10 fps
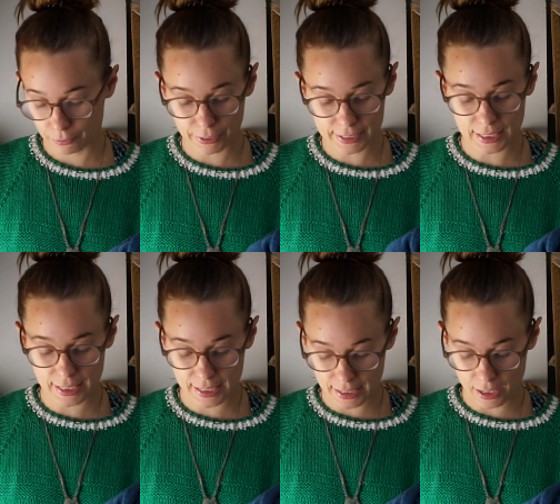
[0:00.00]

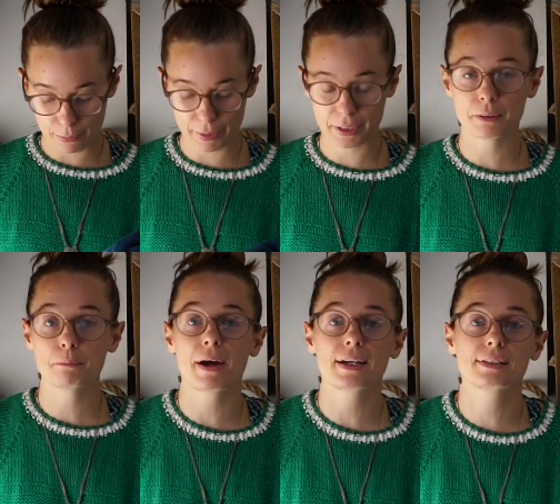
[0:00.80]
recently I went
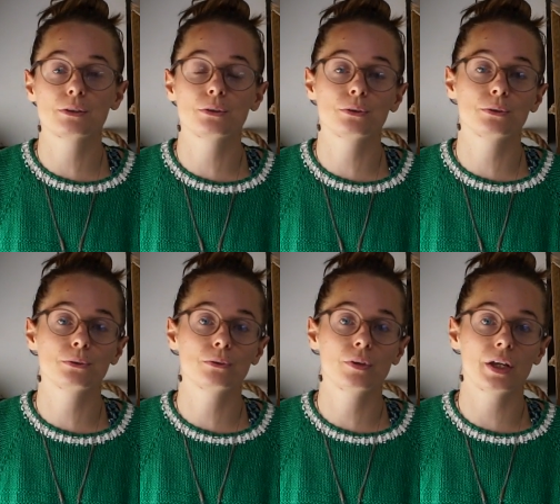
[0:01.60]
back to
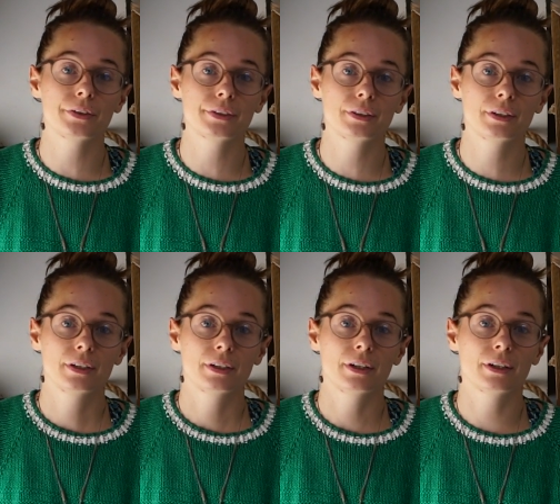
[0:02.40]
London,
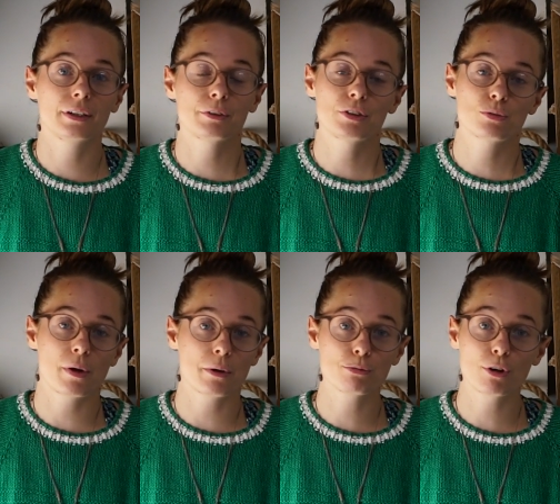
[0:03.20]
which is
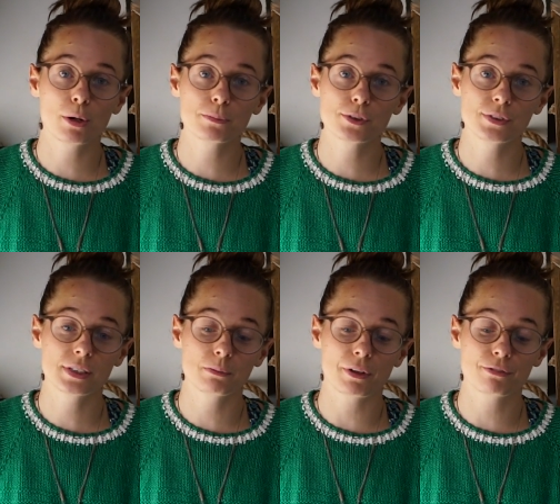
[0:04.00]
where I'm from, to
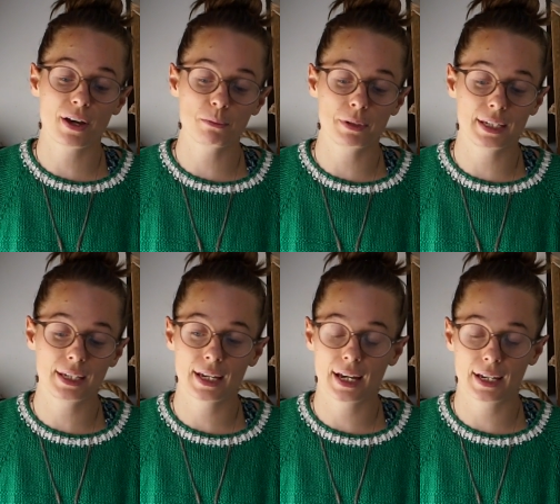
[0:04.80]
visit my
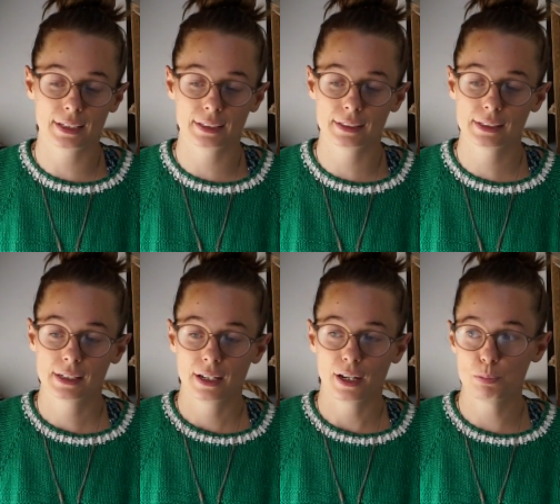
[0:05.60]
family, and
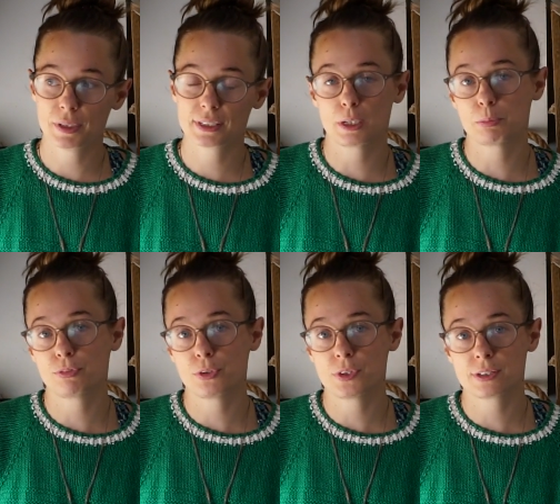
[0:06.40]
I picked up a
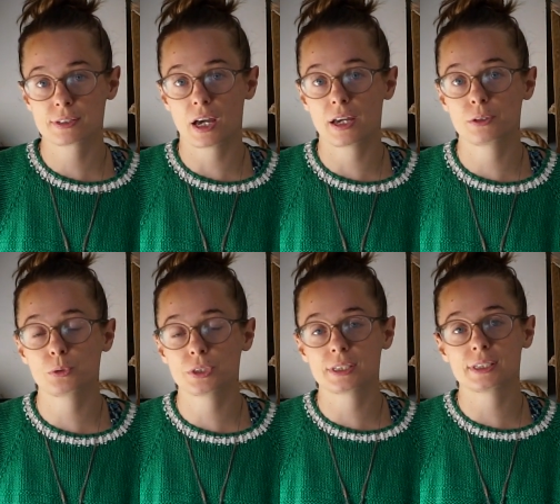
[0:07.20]
few things that I'd
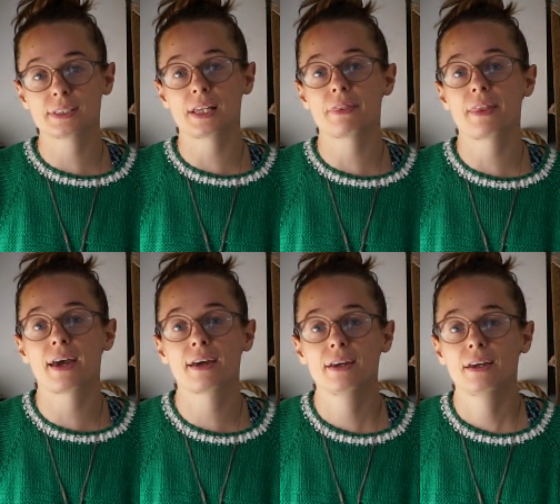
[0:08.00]
ordered and sent
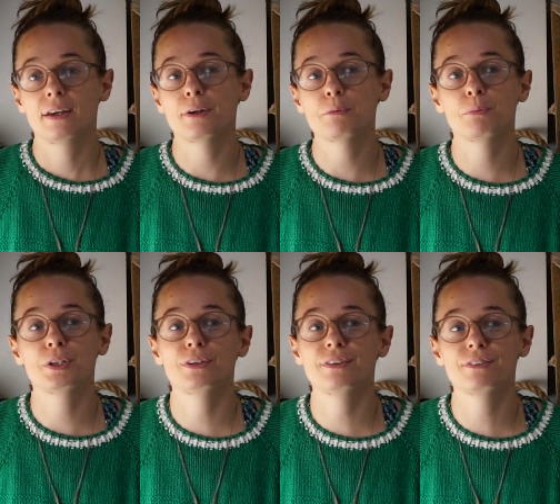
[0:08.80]
there.
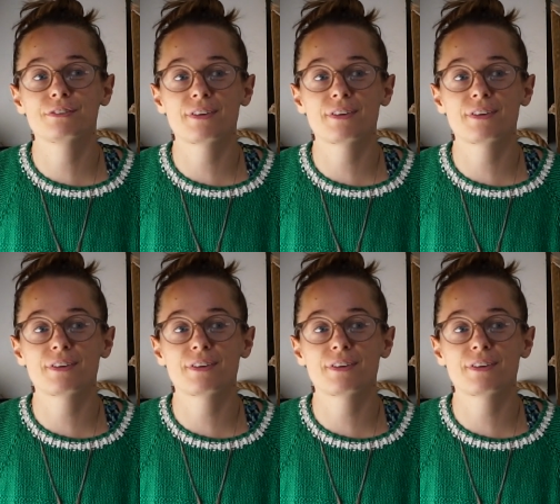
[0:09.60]
When you live in